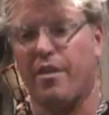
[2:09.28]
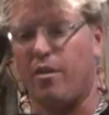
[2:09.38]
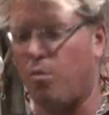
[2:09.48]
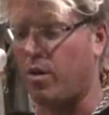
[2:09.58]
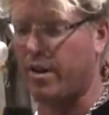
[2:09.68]

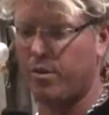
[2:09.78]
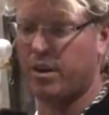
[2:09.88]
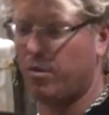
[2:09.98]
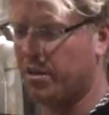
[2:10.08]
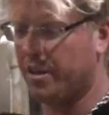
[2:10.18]
thought, why would
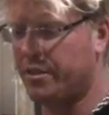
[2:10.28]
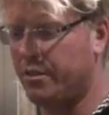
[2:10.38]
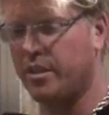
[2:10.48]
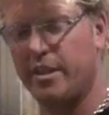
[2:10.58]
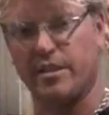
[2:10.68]
I want to do
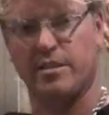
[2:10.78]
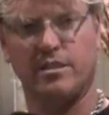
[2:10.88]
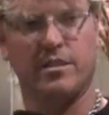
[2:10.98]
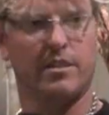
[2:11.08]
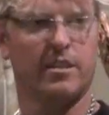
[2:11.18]

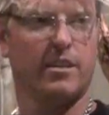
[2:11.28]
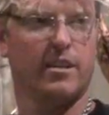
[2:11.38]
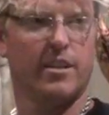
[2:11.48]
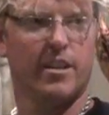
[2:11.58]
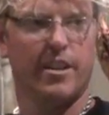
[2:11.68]
this?
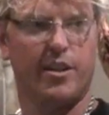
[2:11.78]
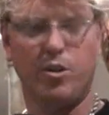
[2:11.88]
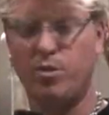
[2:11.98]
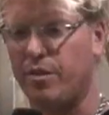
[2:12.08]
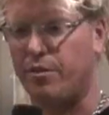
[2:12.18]
And
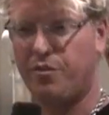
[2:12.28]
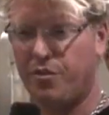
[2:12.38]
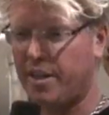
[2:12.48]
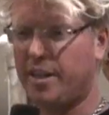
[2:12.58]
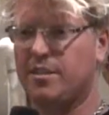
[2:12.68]
who the
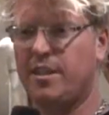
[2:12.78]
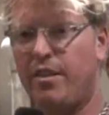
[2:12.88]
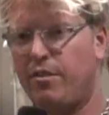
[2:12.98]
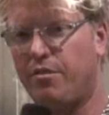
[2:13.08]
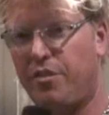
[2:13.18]
fuck is
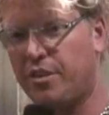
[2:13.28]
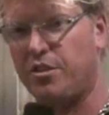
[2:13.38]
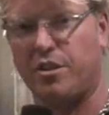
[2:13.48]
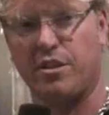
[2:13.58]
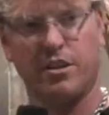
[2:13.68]
David Fincher?